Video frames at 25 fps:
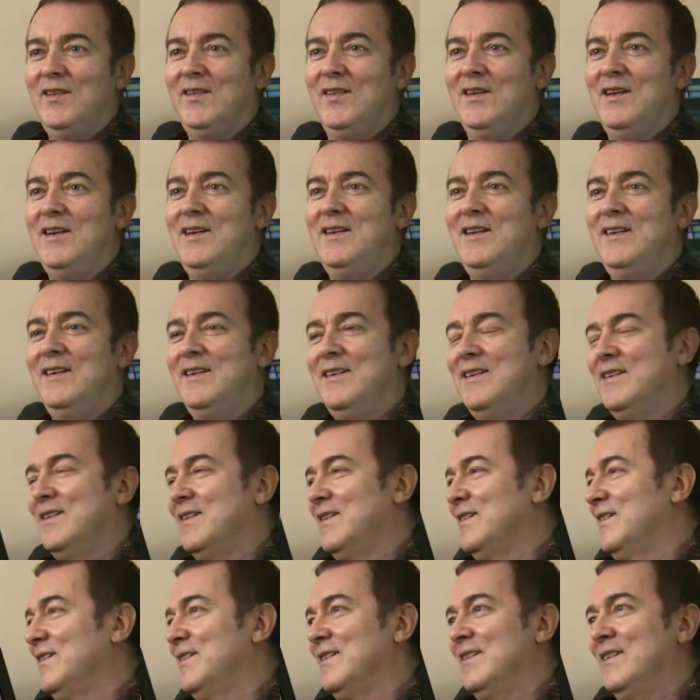I'd say
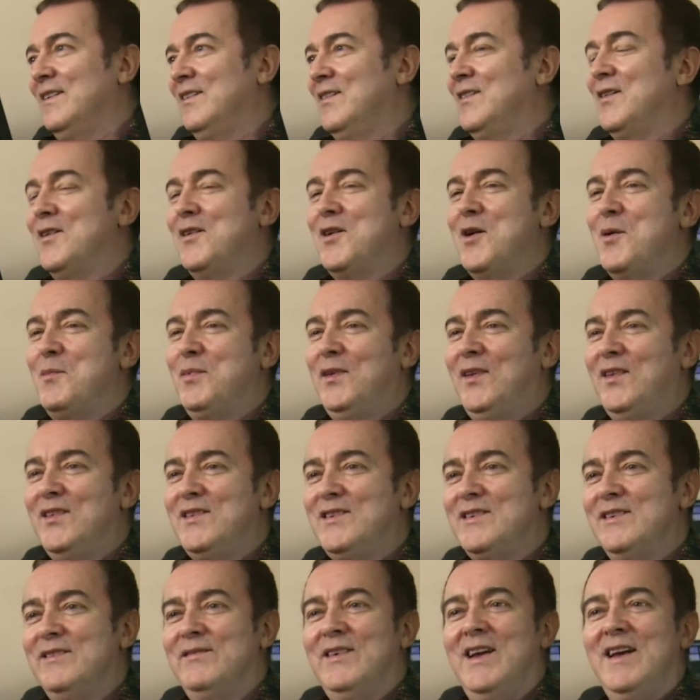it's not a
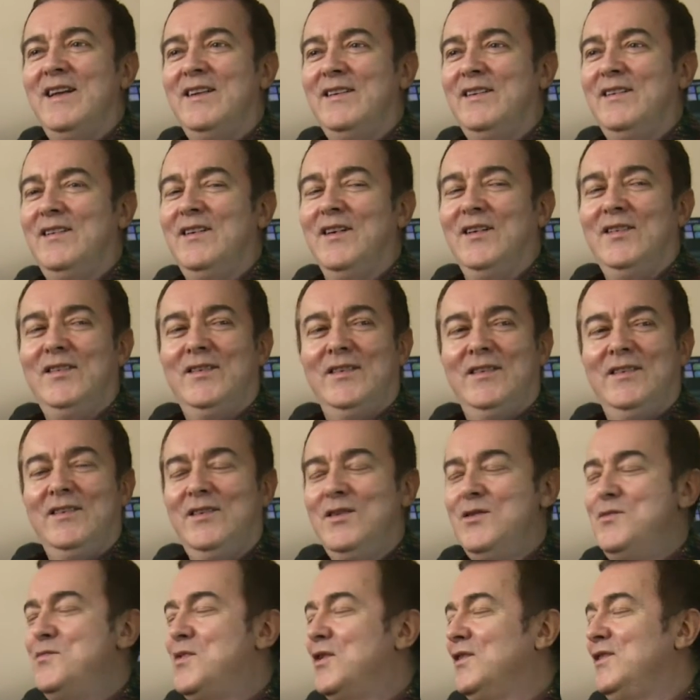competition, man. Just
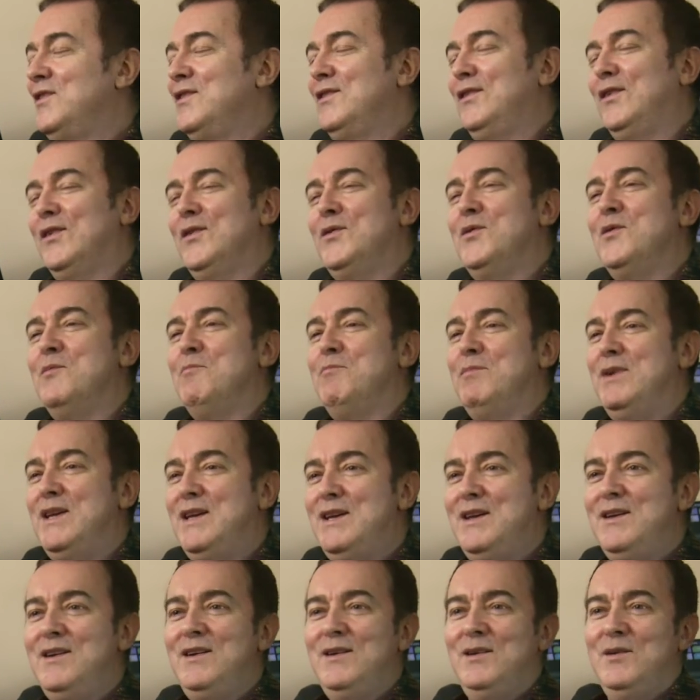do what you do and
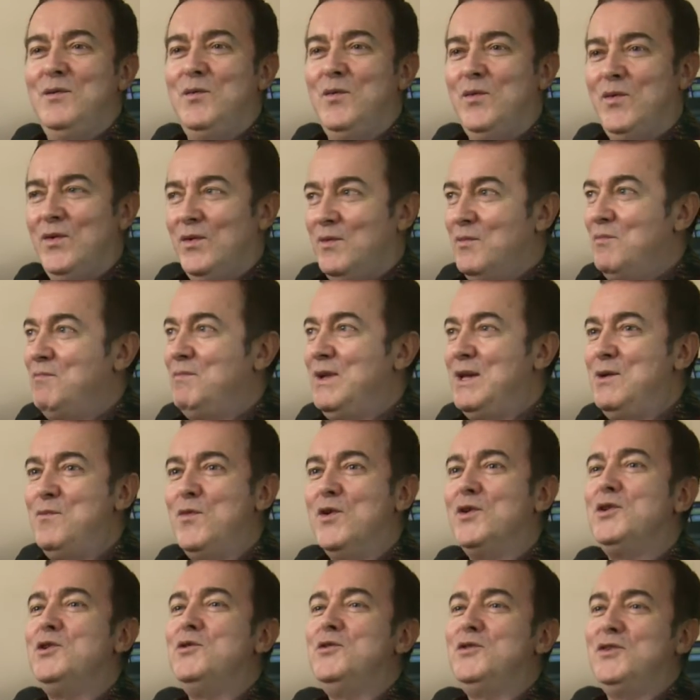be be
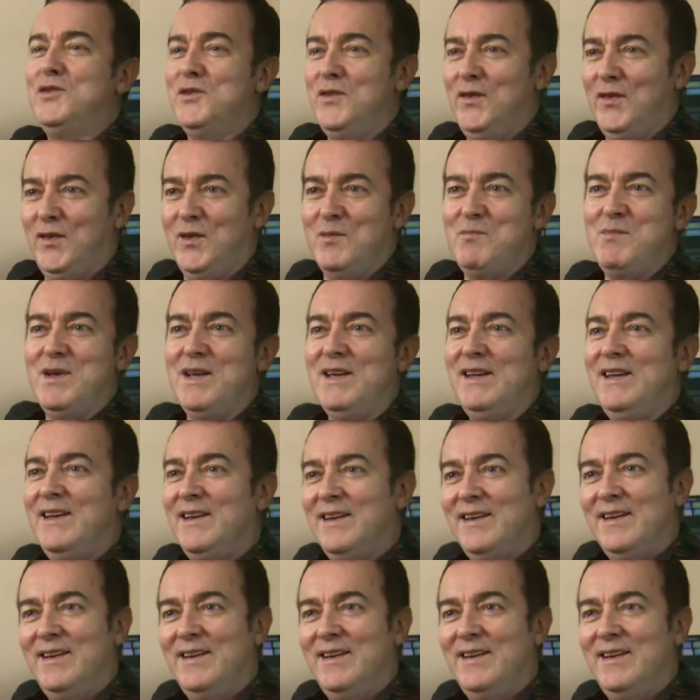what you choose to be,